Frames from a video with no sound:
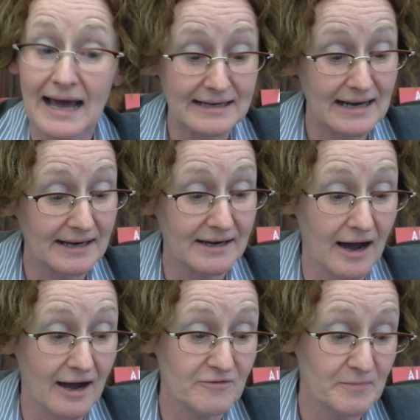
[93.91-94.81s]
And, and
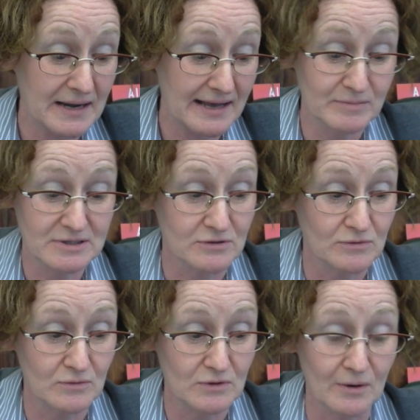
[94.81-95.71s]
I've been able to,
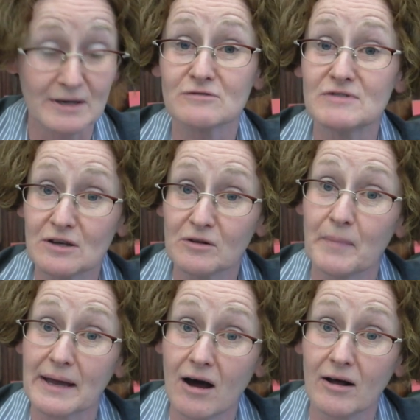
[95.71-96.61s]
you know, as a result,
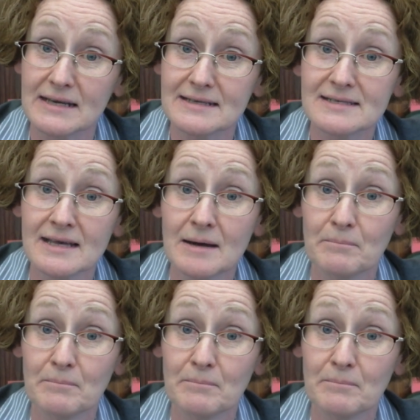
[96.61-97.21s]
my colleagues,